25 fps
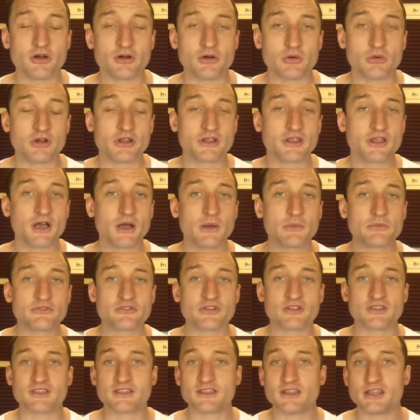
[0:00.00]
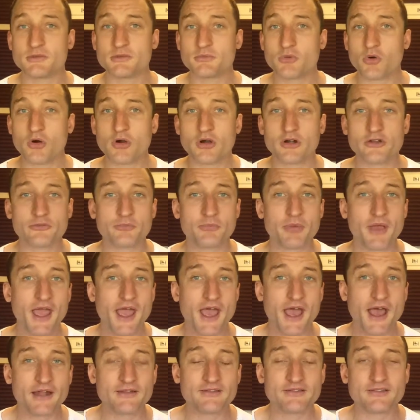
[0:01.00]
When it comes to keyboards,
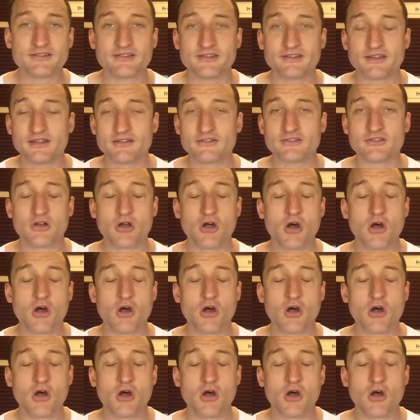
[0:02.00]
pads, synths,